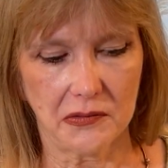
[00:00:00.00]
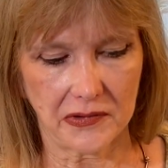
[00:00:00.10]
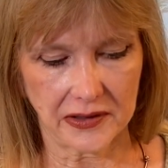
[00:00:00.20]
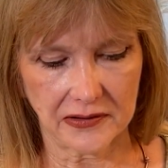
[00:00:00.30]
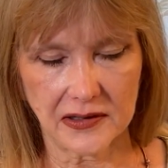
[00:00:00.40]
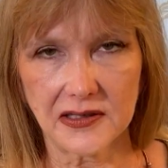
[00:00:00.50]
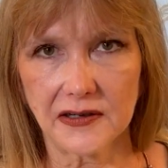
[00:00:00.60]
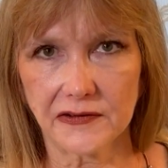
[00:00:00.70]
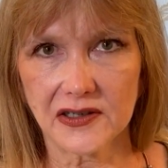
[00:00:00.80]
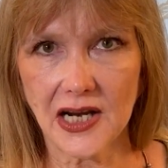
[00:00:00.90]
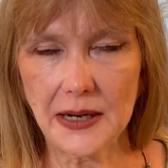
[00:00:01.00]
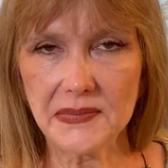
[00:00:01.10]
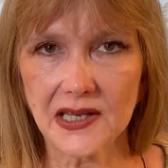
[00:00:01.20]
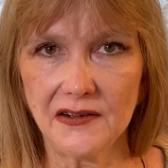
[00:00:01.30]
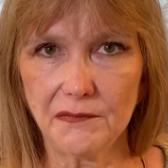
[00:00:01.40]
what are the different
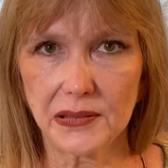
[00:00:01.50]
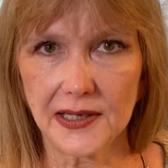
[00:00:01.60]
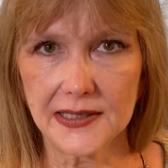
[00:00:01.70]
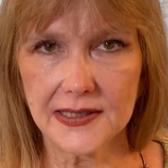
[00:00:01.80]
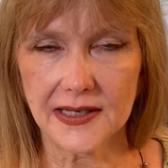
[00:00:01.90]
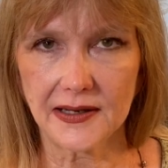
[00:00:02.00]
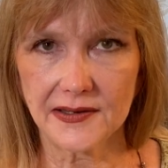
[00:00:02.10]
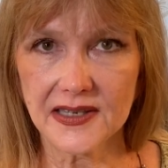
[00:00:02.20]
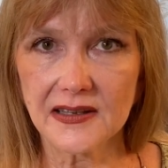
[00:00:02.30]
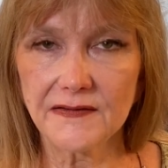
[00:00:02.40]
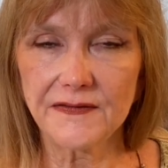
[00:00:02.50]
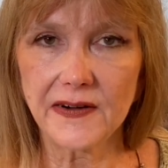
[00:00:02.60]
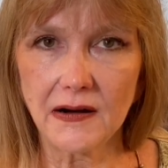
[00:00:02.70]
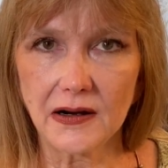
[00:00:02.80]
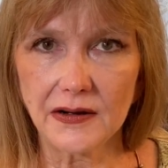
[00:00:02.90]
types of blood cells
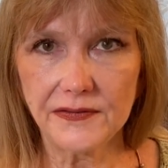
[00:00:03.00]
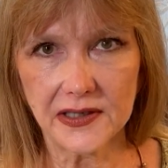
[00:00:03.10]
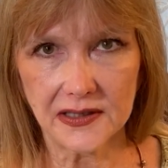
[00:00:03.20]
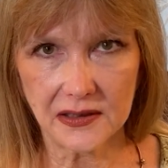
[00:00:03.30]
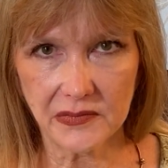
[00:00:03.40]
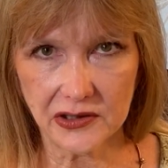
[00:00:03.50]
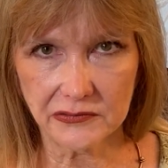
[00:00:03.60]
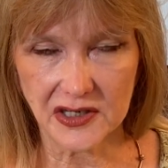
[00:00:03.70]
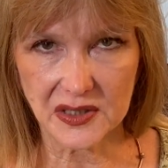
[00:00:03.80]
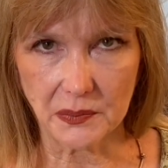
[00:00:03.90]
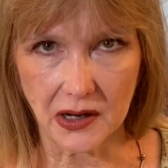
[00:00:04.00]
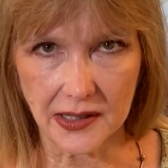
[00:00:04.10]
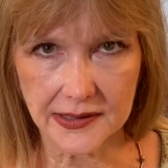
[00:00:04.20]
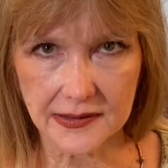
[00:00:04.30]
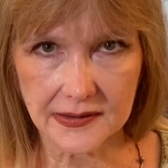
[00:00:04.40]
involved in the immune
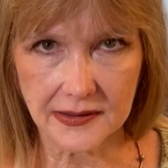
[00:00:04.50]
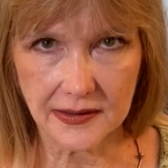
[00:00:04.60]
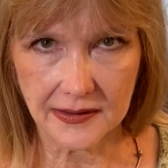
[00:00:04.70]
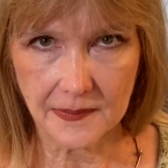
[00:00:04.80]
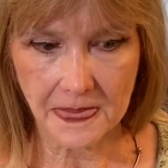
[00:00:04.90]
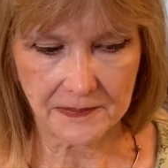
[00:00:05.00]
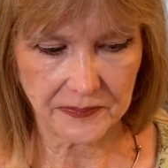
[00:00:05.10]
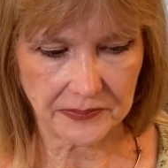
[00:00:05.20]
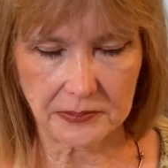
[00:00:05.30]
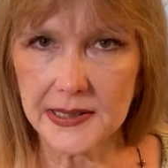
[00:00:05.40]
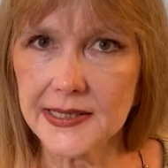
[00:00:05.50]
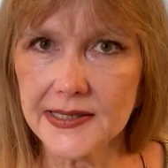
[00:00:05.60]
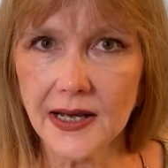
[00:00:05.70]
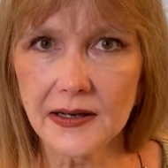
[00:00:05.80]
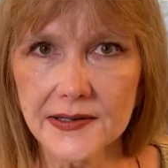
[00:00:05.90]
response. B
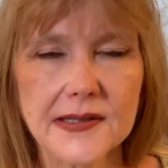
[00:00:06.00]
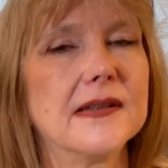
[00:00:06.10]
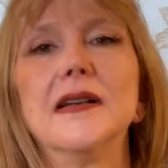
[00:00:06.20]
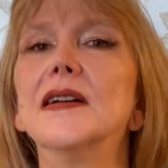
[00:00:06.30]
cells